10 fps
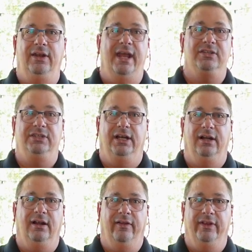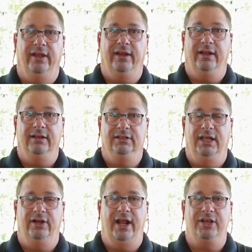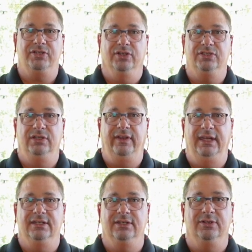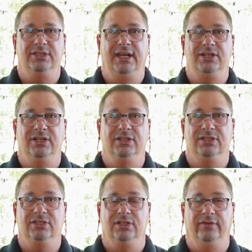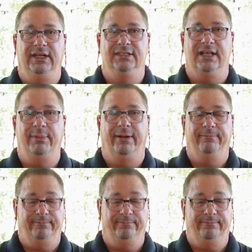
you next year on the International Sous Vide Association's Sous Vide Summit.